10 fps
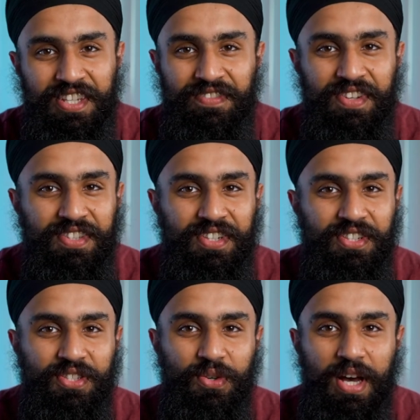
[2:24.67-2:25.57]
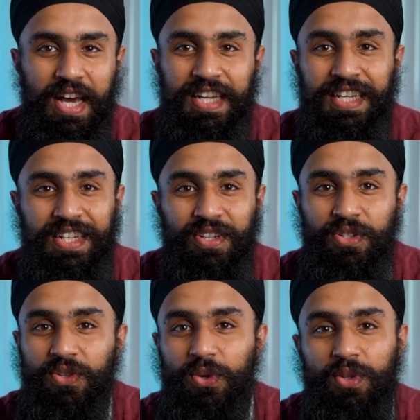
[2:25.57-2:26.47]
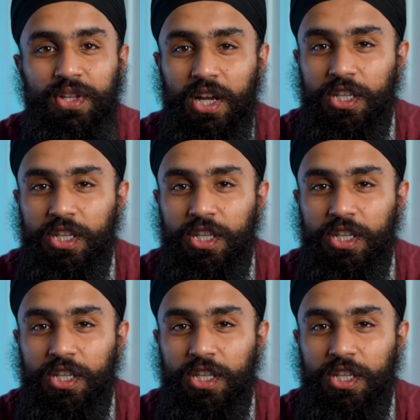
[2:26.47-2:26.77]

this filter so I can control the